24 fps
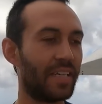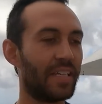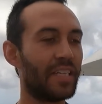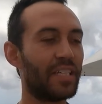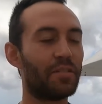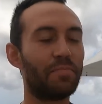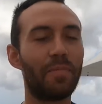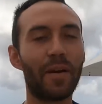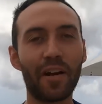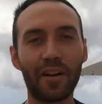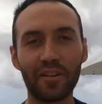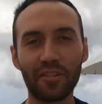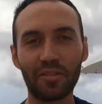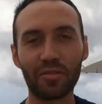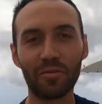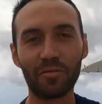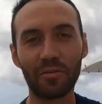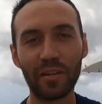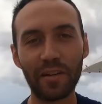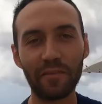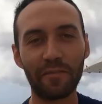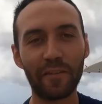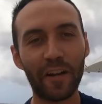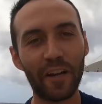it's better to
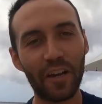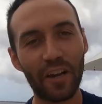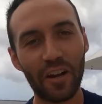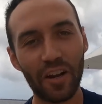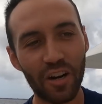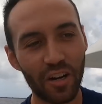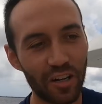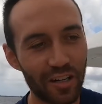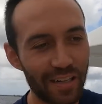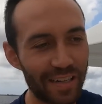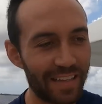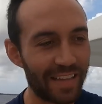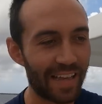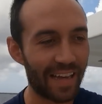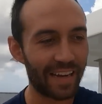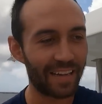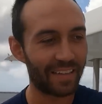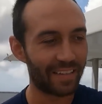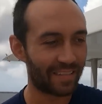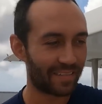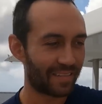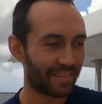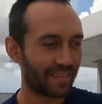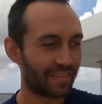reef it early than
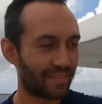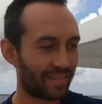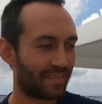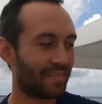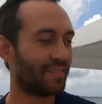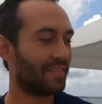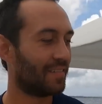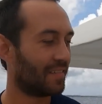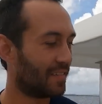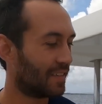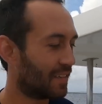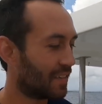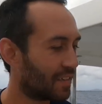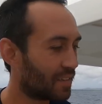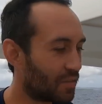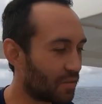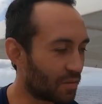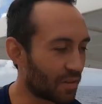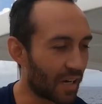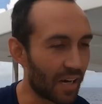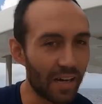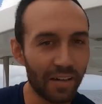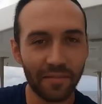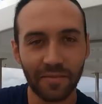
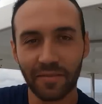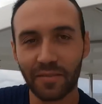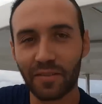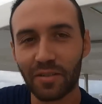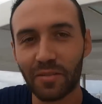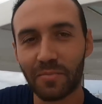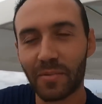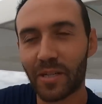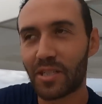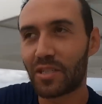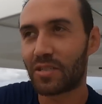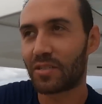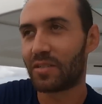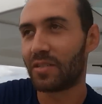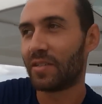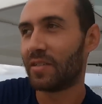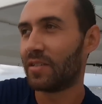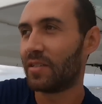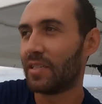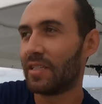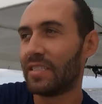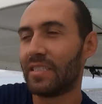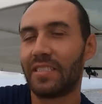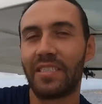to have too much
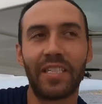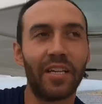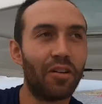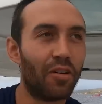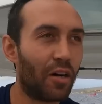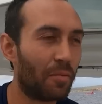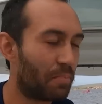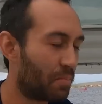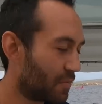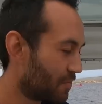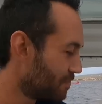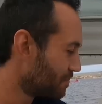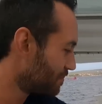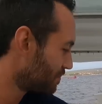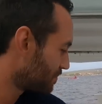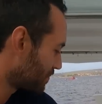sail up.